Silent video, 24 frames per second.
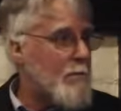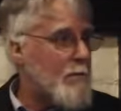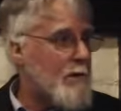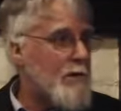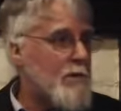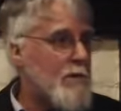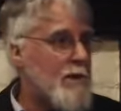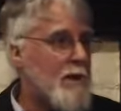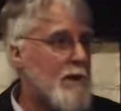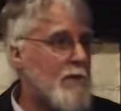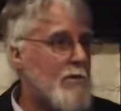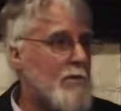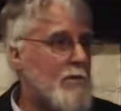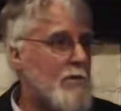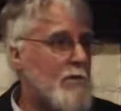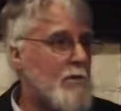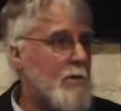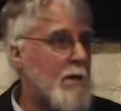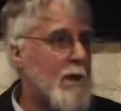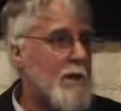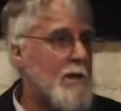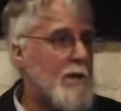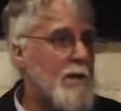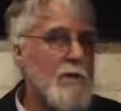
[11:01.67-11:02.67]
would be the year
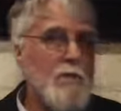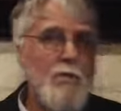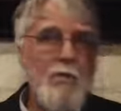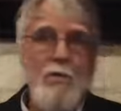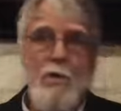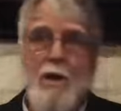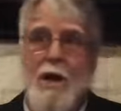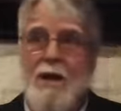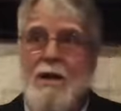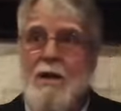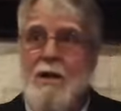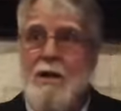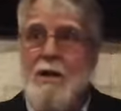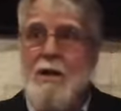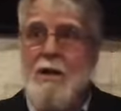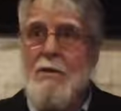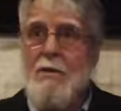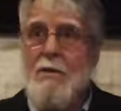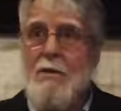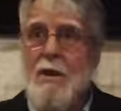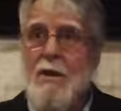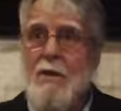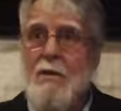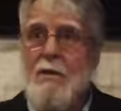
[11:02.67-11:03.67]
280, 290.
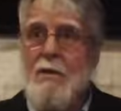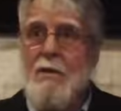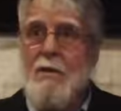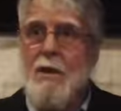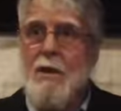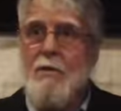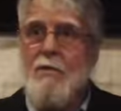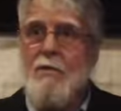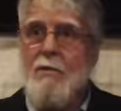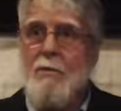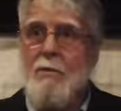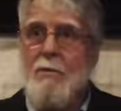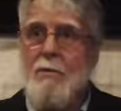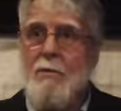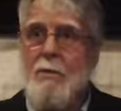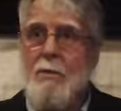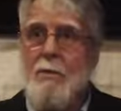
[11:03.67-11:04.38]
He's saying that that's.